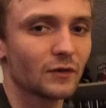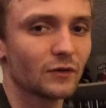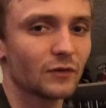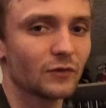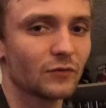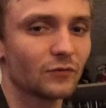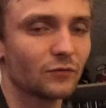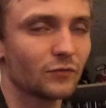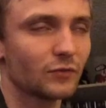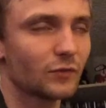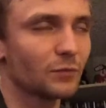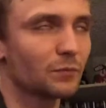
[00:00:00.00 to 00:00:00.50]

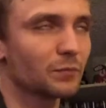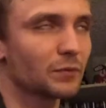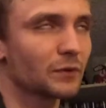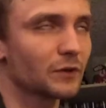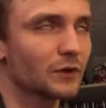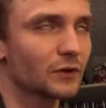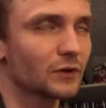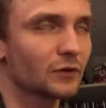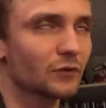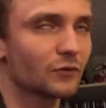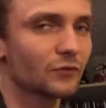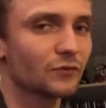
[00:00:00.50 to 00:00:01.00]
The, the
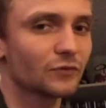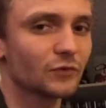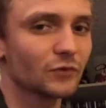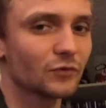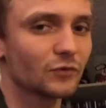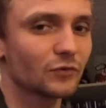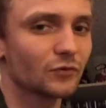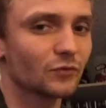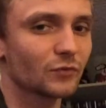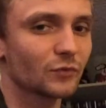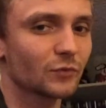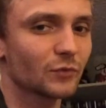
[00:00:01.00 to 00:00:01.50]
political
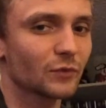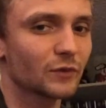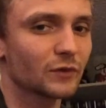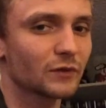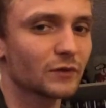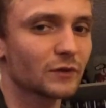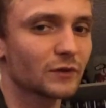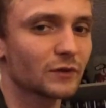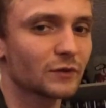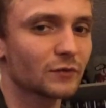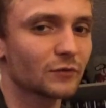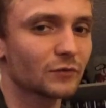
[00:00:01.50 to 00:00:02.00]
views were one
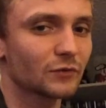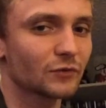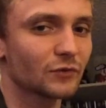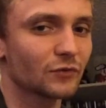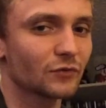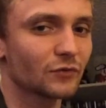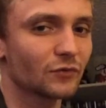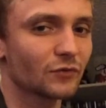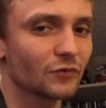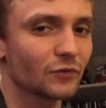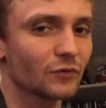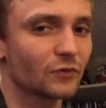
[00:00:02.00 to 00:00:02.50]
thing that were
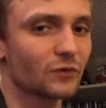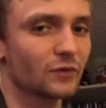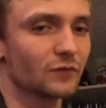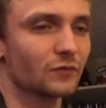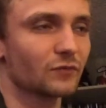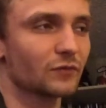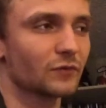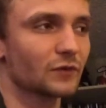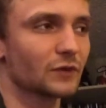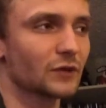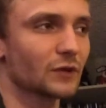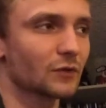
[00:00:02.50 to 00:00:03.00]
just so
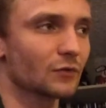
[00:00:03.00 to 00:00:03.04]
different.